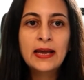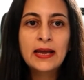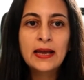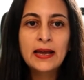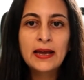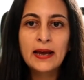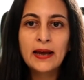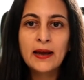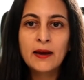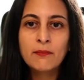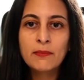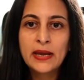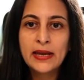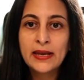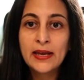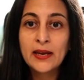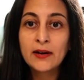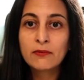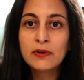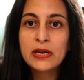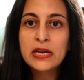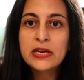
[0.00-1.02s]

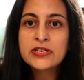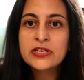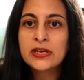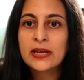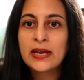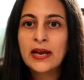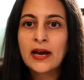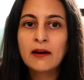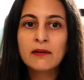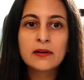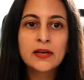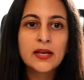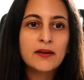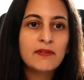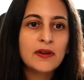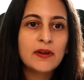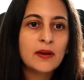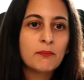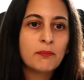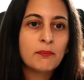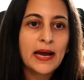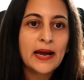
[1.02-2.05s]
Again, reaching out,
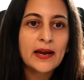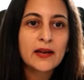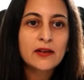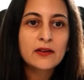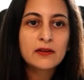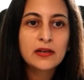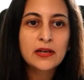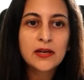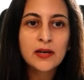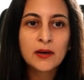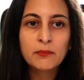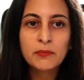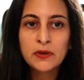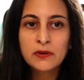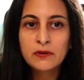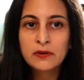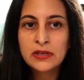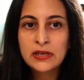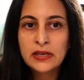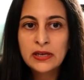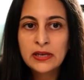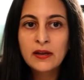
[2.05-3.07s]
giving back to the
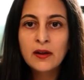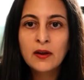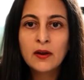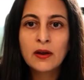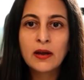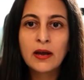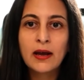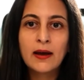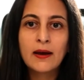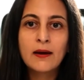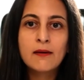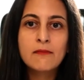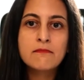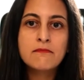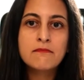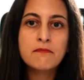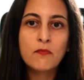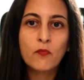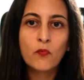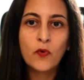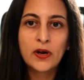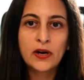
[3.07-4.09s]
community.
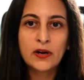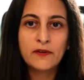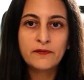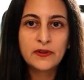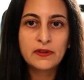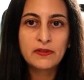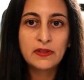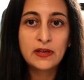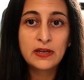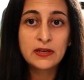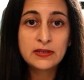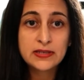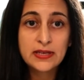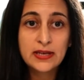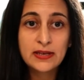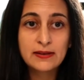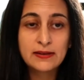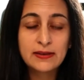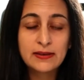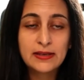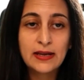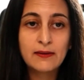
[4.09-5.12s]
One of the things
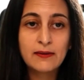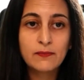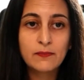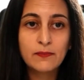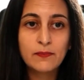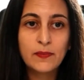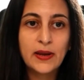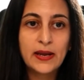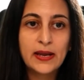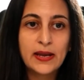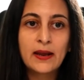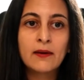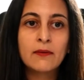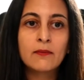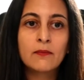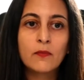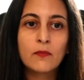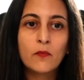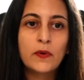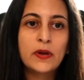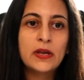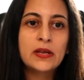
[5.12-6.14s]
that
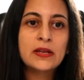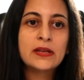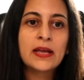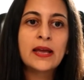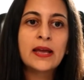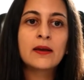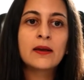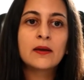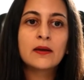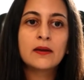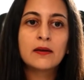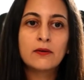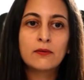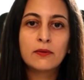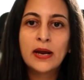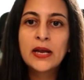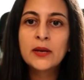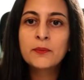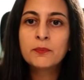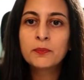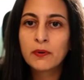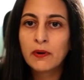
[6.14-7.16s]
again, we take
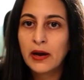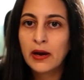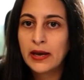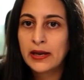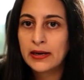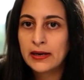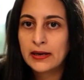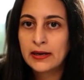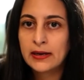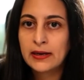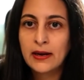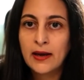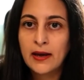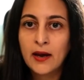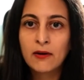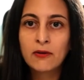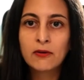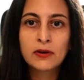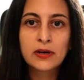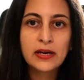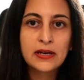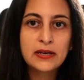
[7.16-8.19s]
great pride in our
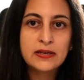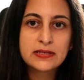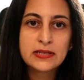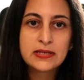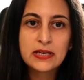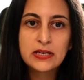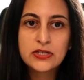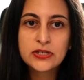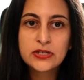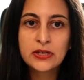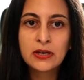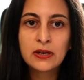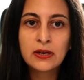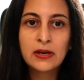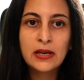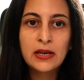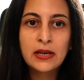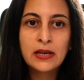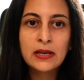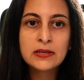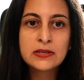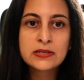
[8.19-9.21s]
organization
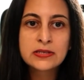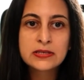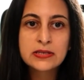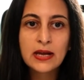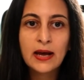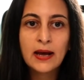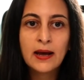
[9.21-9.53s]
is